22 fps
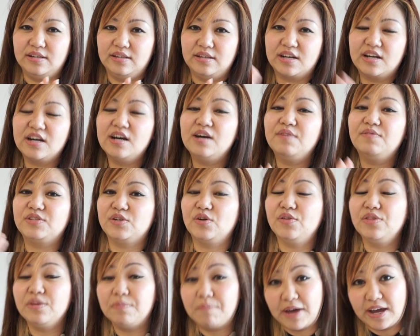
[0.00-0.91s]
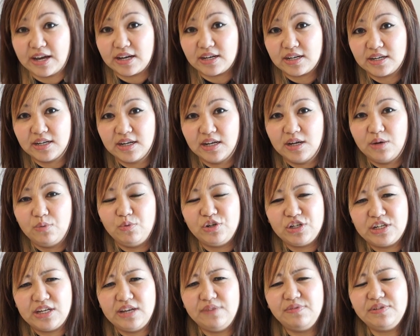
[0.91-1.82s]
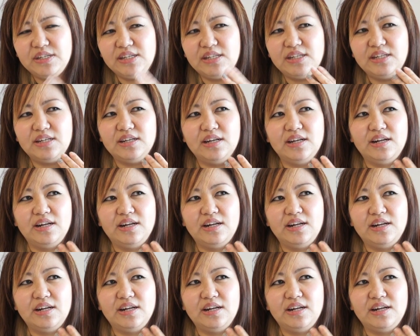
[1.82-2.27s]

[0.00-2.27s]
the curve is on the back, which gives it